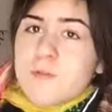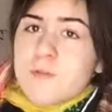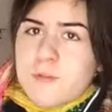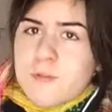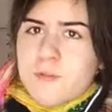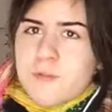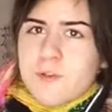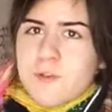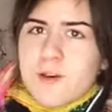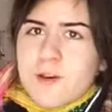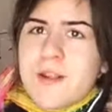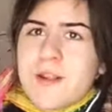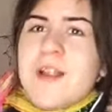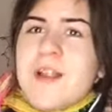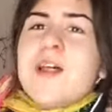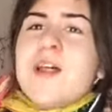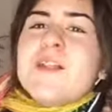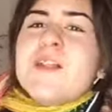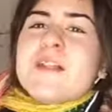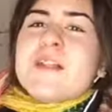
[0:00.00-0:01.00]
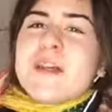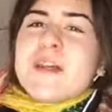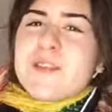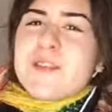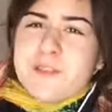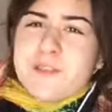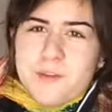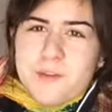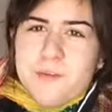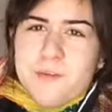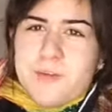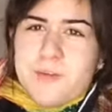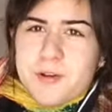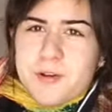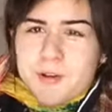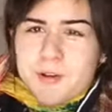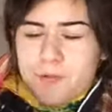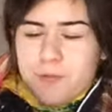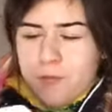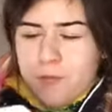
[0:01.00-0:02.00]
cool, like
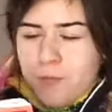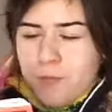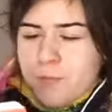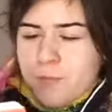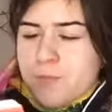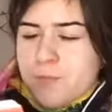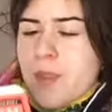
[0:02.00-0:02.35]
super cool.